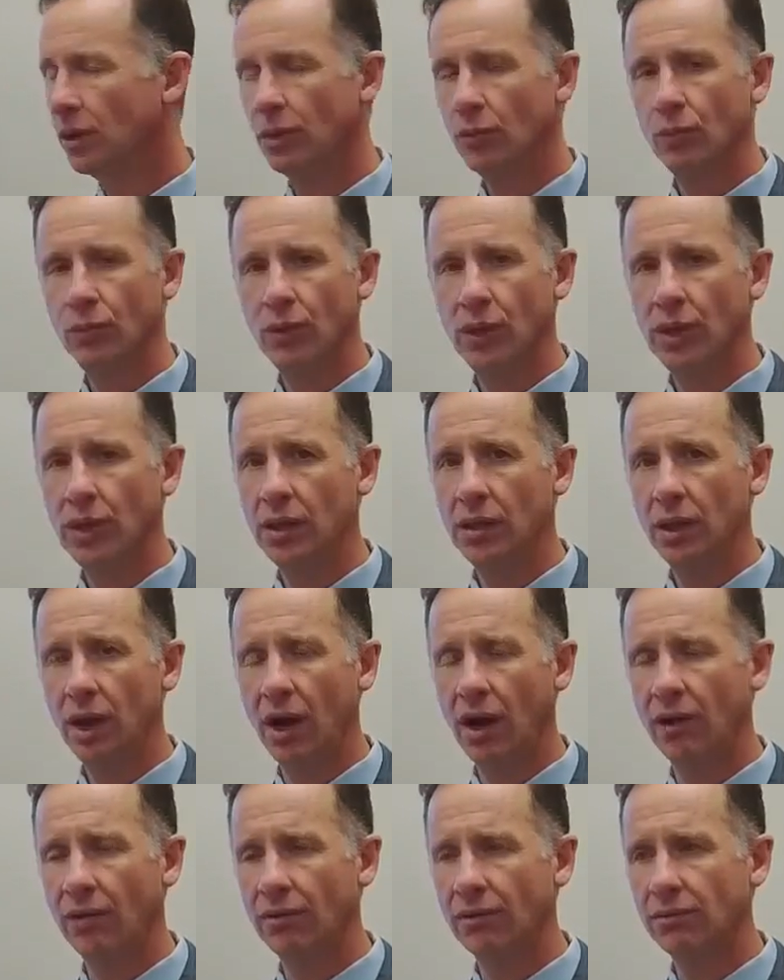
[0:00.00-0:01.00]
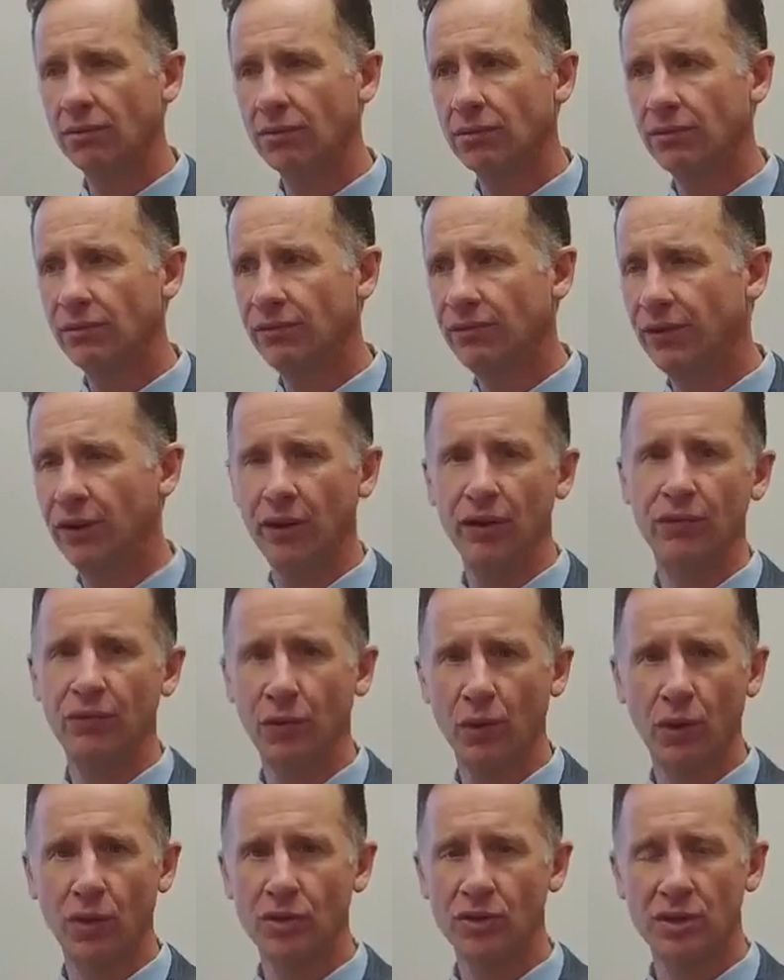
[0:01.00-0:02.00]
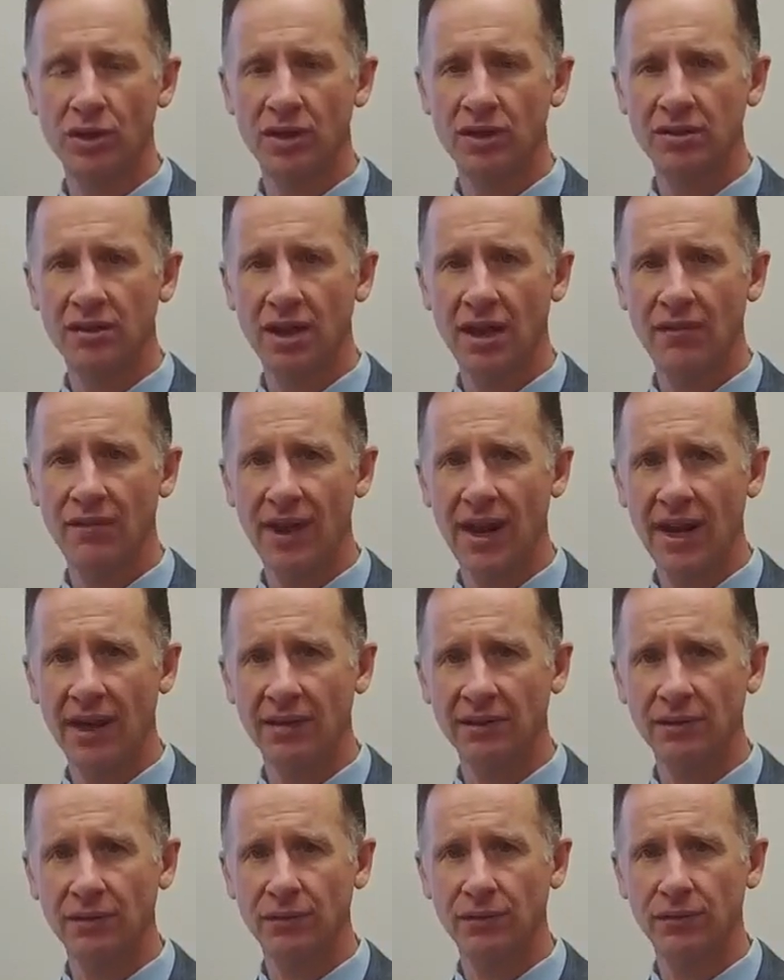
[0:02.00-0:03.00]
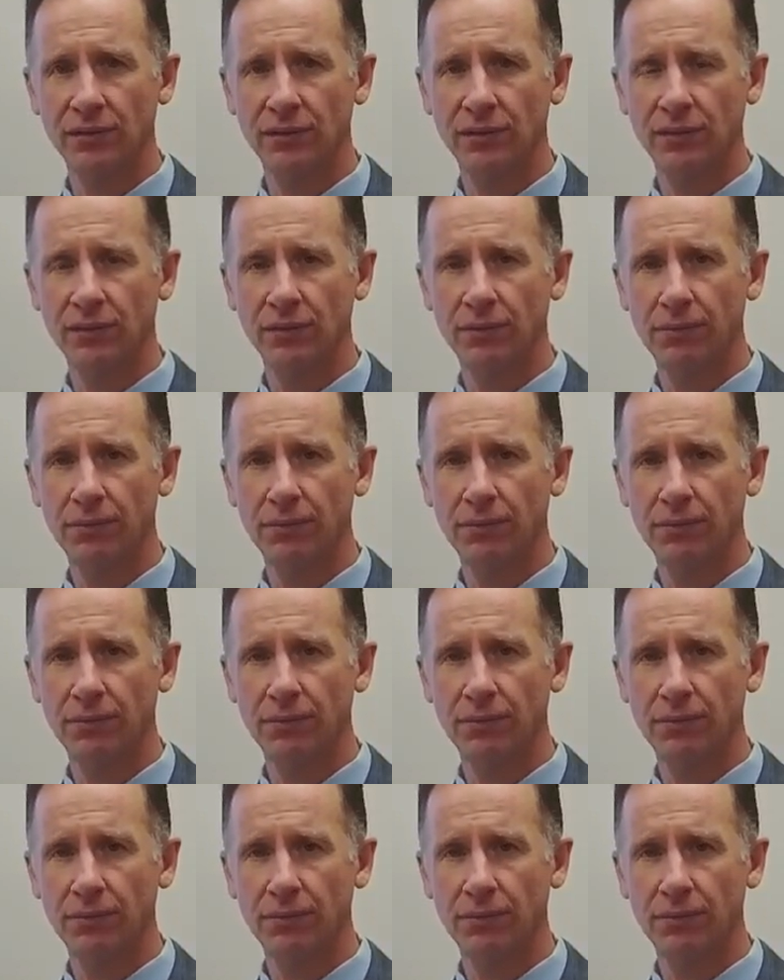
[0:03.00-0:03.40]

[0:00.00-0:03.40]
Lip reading: We are very fortunate to have active